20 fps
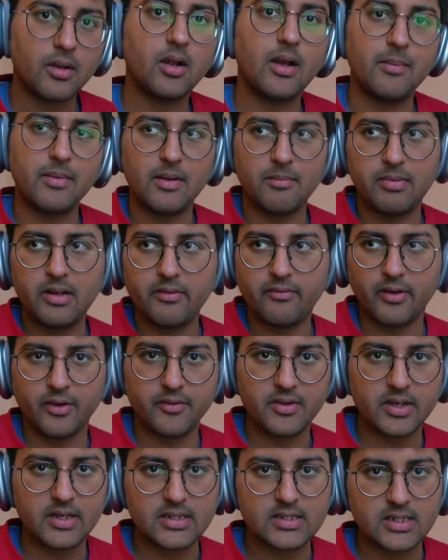I believe one
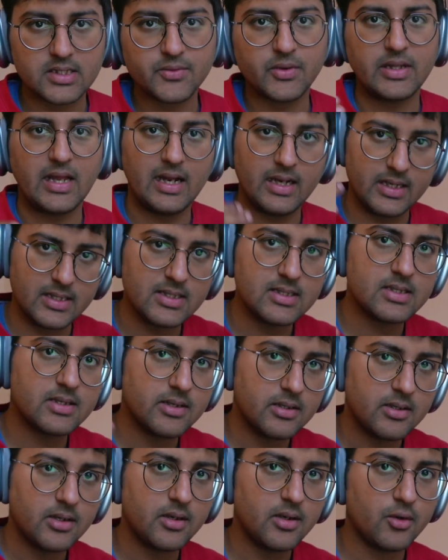of the reasons for that is
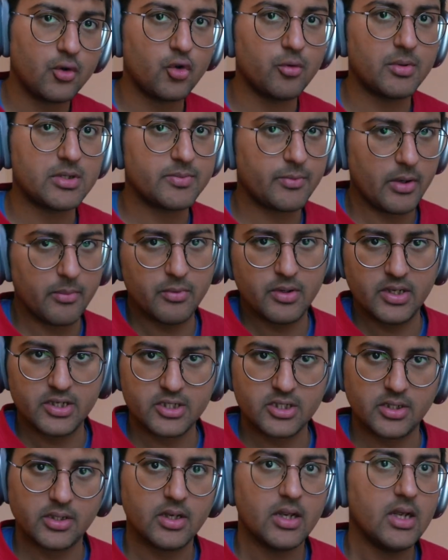too much
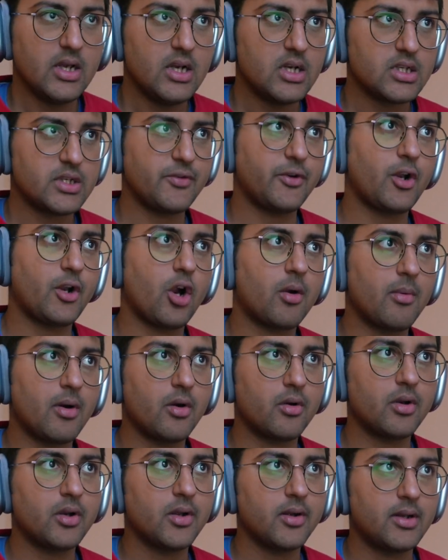population. So if you talk
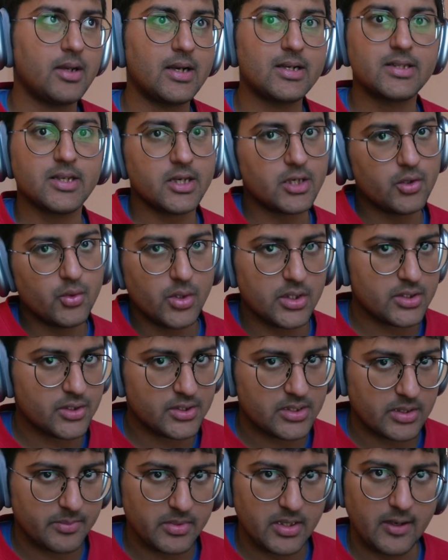about, let's say, US
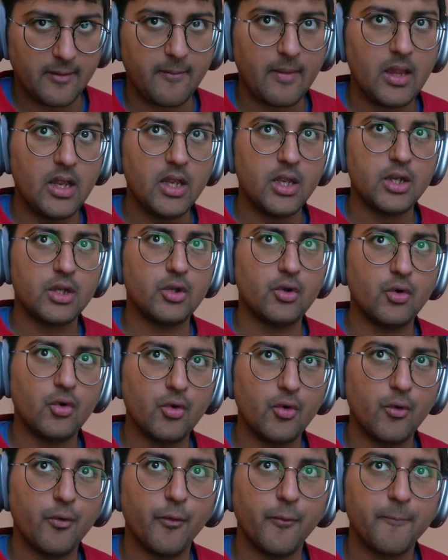or something,
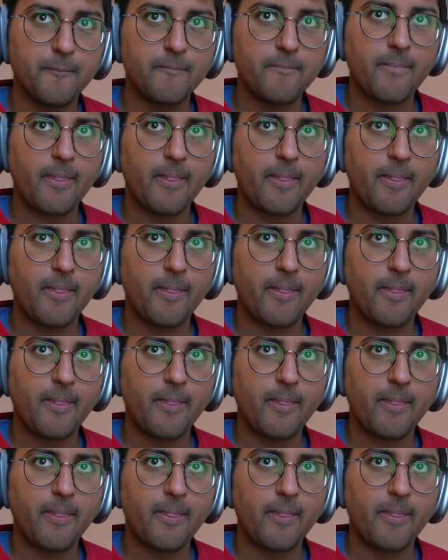you